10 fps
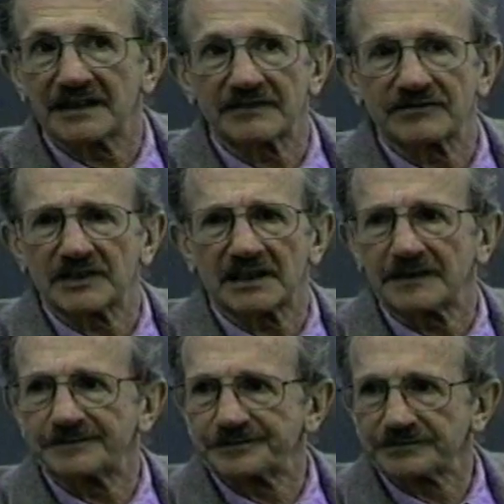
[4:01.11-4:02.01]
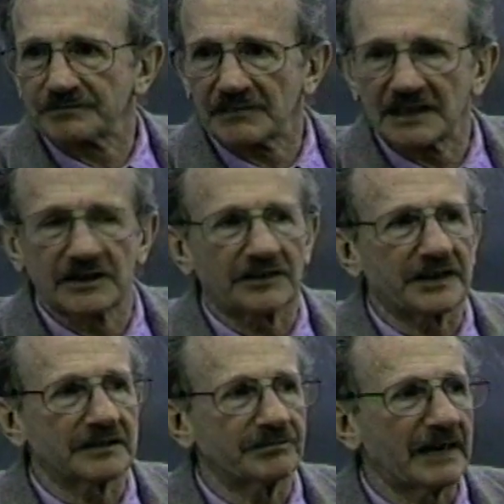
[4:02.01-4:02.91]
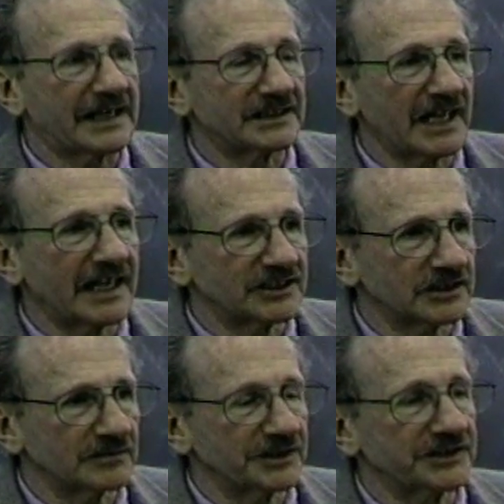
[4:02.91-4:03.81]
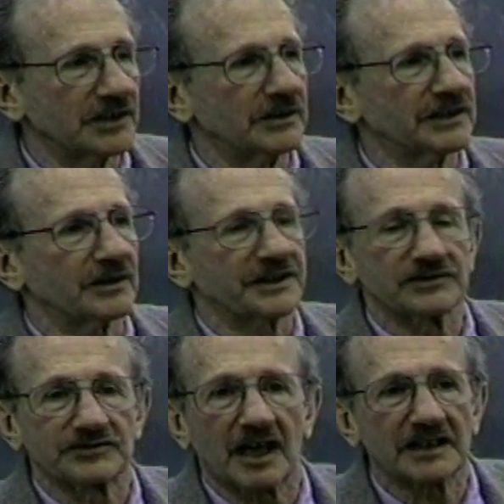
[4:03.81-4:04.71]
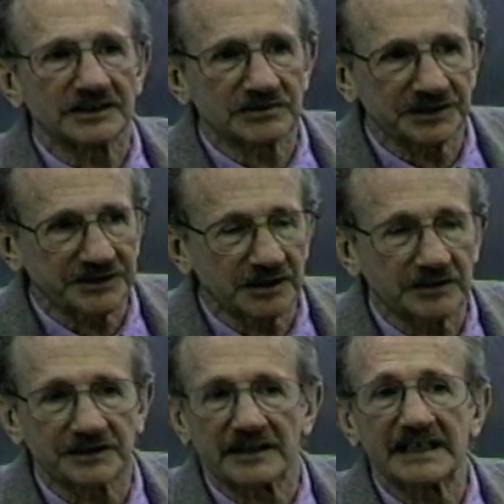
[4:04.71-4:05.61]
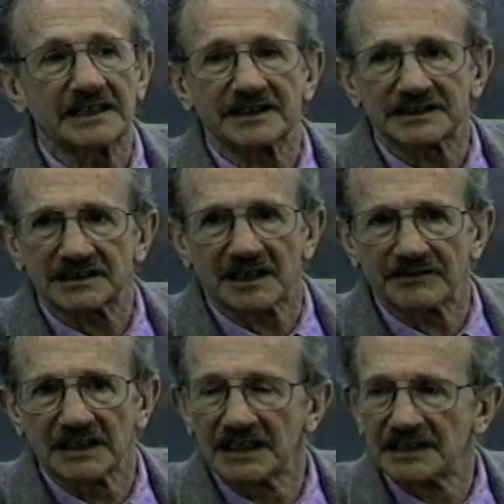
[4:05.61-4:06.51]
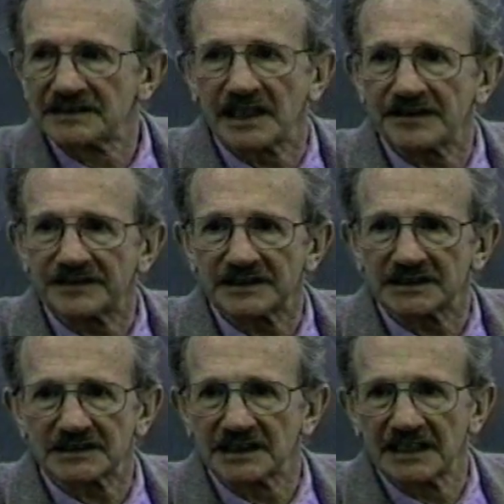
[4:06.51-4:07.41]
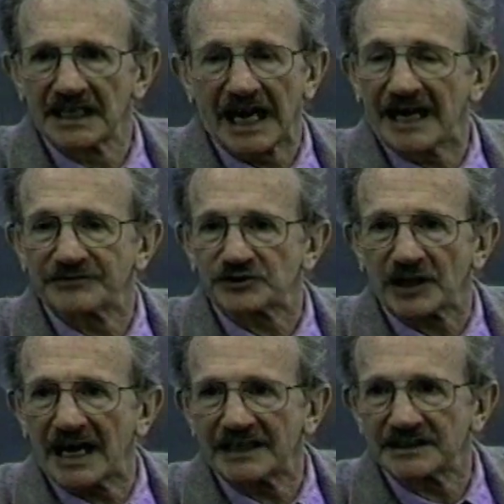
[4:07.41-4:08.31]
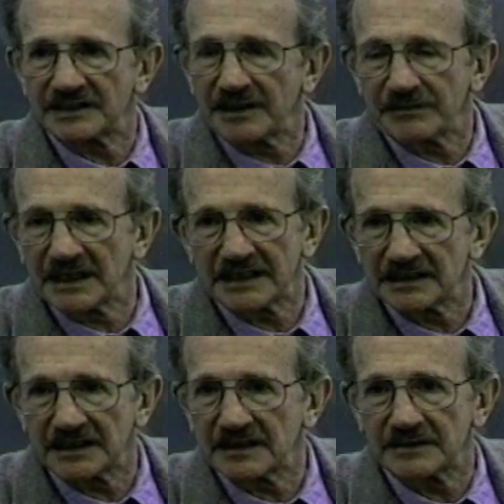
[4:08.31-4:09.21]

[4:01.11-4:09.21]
of, you know, that meditation will do it or the drugs will do it or any of this stuff. None of this is, I've tried them and